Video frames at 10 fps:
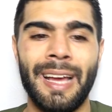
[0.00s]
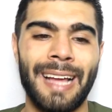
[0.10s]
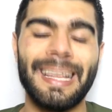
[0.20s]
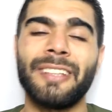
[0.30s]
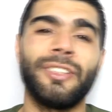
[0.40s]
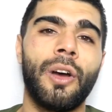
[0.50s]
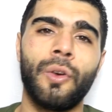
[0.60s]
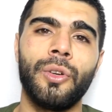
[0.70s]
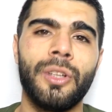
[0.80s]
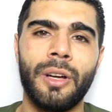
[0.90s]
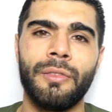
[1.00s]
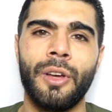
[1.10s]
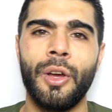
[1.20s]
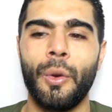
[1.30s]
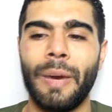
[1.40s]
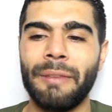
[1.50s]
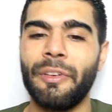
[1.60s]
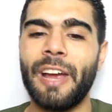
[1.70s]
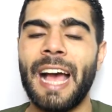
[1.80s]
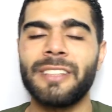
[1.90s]
And that's not good enough.
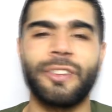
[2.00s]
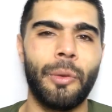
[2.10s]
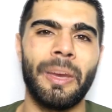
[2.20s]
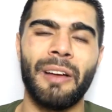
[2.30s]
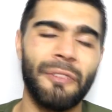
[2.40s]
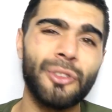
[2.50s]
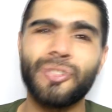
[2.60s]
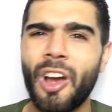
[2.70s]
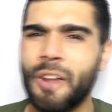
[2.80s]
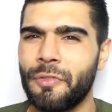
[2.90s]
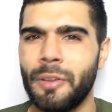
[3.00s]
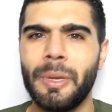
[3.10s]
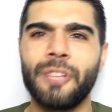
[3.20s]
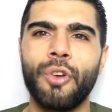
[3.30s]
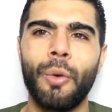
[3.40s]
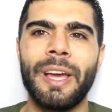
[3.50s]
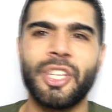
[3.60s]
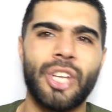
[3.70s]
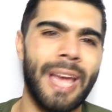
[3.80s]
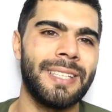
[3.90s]
Whenever he has come in, I feel sorry for him. He's always
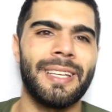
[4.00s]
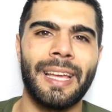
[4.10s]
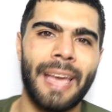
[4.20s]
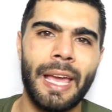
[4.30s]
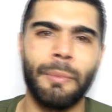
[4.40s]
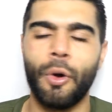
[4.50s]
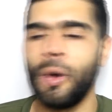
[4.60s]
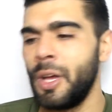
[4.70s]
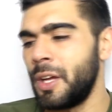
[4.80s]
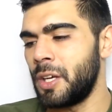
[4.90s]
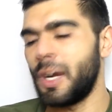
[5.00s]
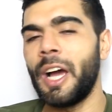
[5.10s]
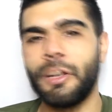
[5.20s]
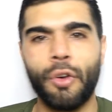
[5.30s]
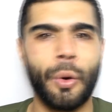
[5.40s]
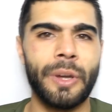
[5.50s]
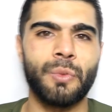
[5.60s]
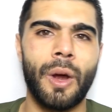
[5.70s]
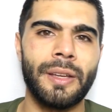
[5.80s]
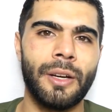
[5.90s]
chasing a game, or United are always
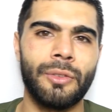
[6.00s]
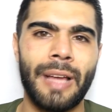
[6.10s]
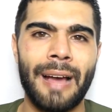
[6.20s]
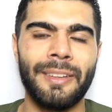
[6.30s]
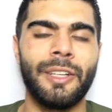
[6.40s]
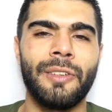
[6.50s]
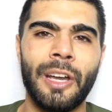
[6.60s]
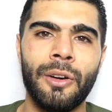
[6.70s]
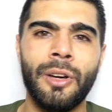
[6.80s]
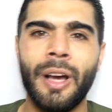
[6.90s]
1-0 down, 0-0.